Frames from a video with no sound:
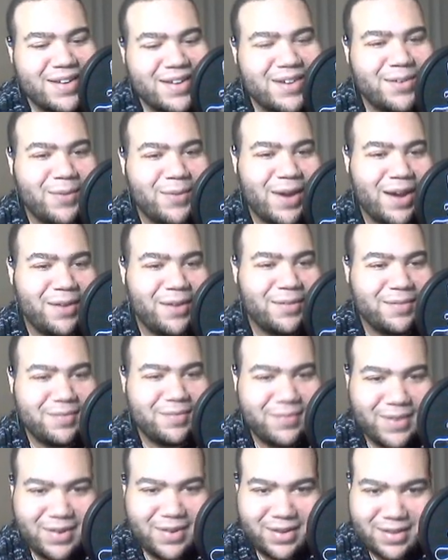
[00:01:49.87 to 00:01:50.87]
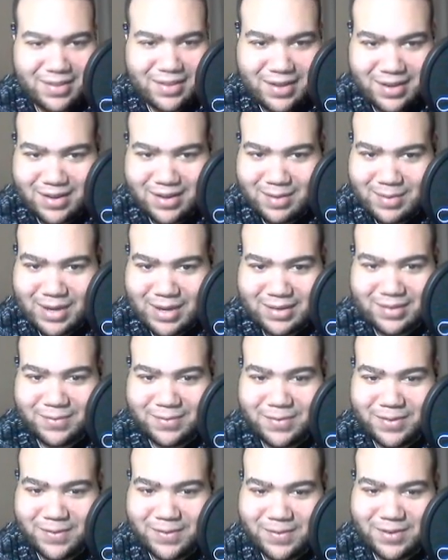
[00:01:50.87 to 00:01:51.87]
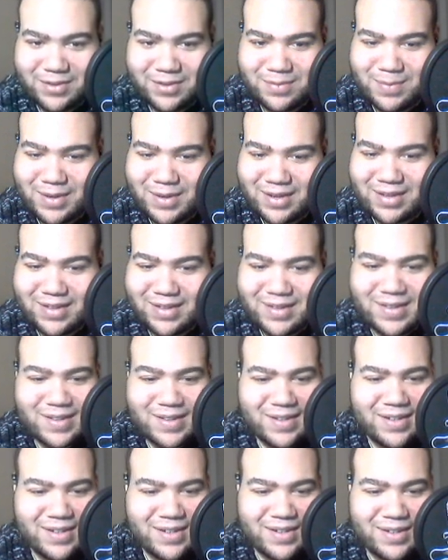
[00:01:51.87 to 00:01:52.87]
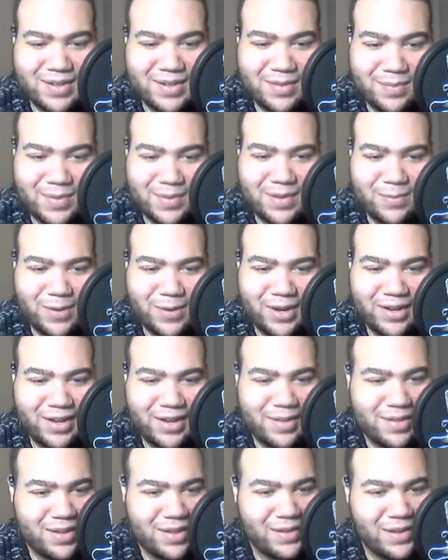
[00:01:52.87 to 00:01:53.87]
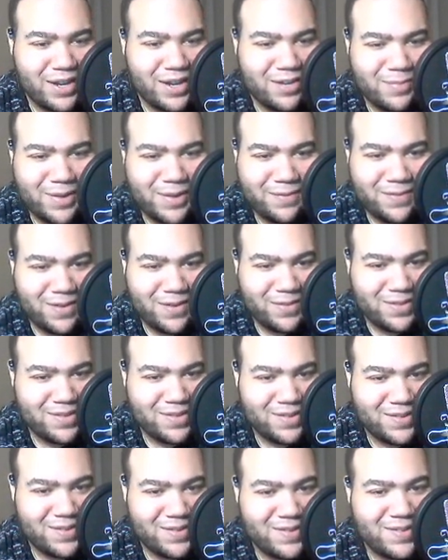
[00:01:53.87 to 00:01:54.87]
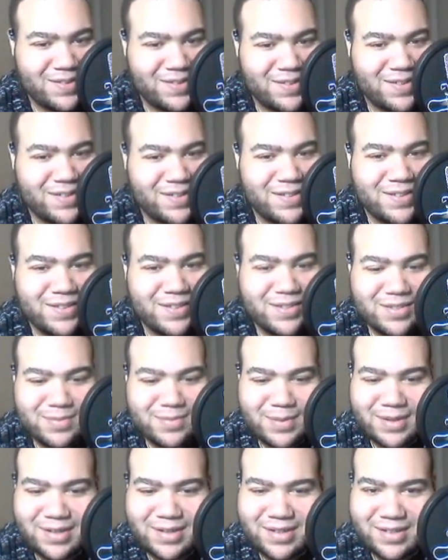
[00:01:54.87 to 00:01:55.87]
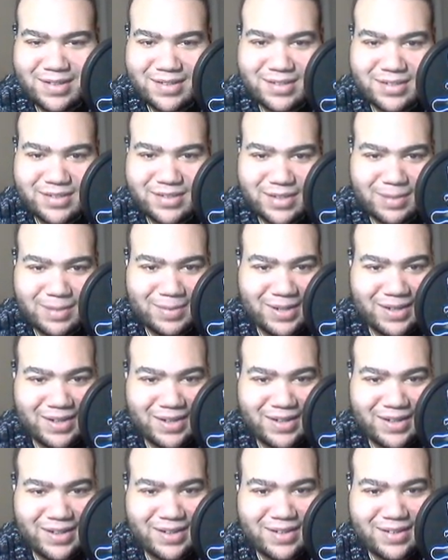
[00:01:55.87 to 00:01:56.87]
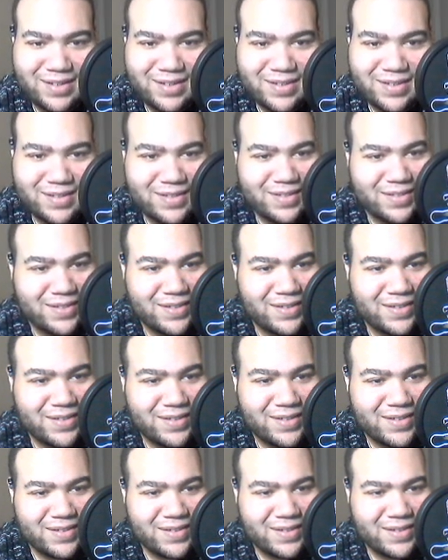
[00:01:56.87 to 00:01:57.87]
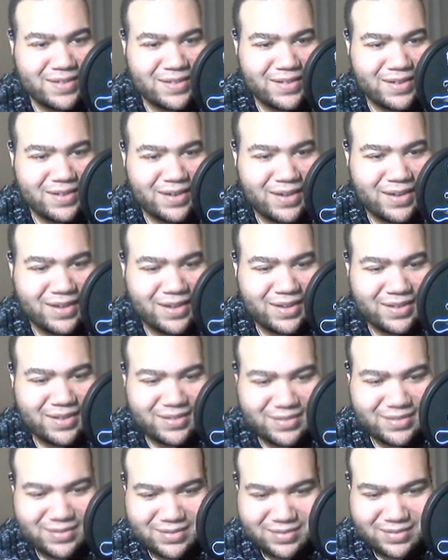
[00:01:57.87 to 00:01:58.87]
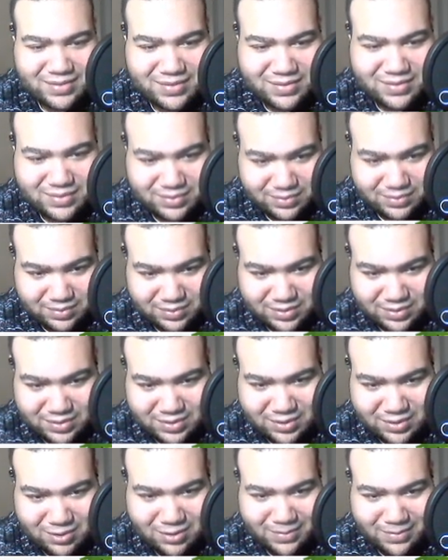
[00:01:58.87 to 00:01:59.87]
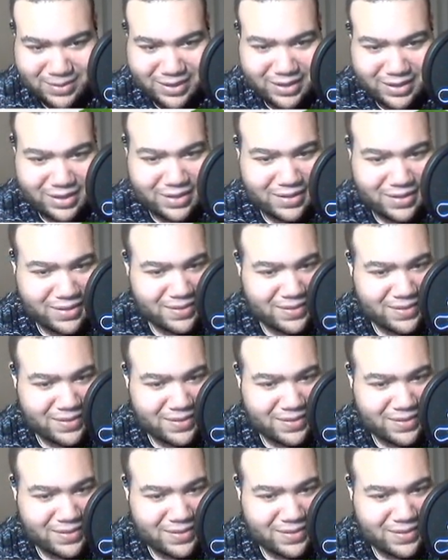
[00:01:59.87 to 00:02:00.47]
wow, very anticlimactic for the first pick. Meanwhile, I see a lot of my favorites here. Spinda, Sableye, uh, Scorbunny.